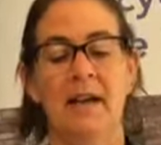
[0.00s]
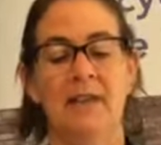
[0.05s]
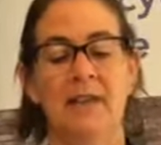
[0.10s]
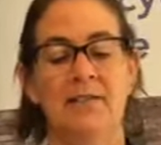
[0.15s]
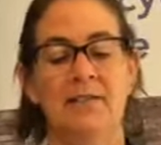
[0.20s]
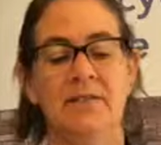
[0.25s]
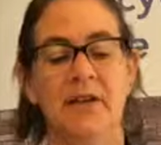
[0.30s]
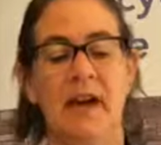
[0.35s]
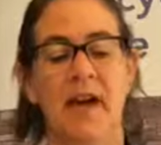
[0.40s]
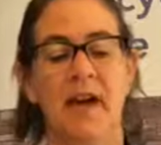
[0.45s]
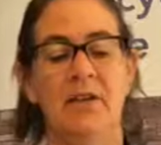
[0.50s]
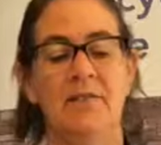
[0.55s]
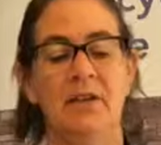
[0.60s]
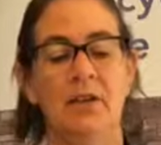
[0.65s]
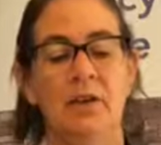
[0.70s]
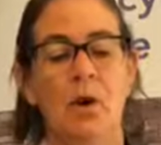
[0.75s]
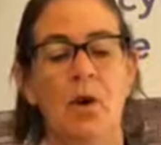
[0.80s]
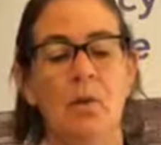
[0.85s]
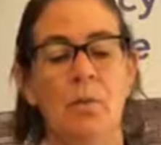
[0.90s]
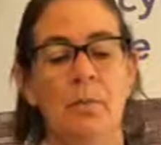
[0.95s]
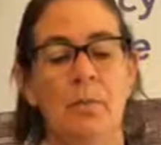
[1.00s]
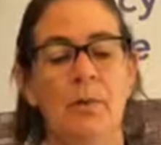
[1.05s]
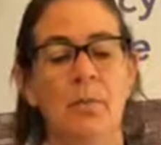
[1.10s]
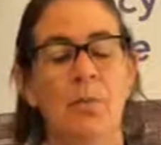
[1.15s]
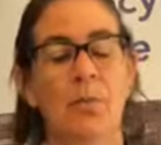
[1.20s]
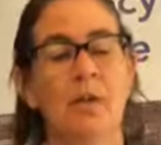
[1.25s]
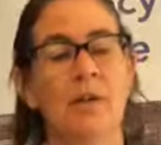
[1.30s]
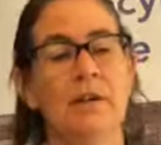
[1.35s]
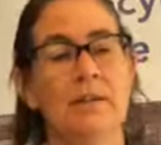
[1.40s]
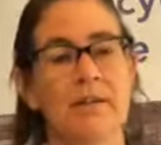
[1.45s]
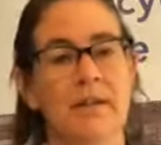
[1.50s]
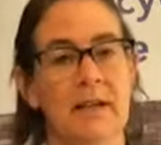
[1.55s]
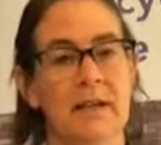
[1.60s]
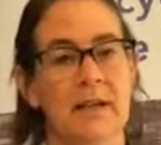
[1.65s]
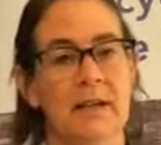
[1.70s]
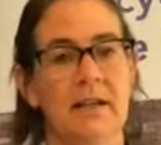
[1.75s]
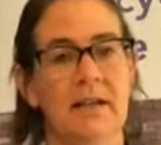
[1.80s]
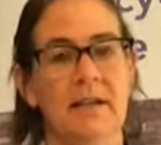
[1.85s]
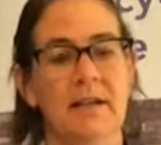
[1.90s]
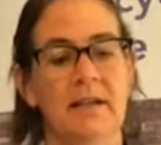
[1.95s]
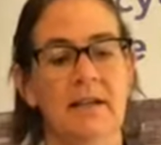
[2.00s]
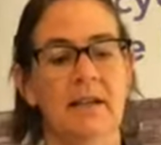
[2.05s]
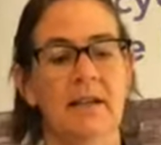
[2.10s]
is to have it open one day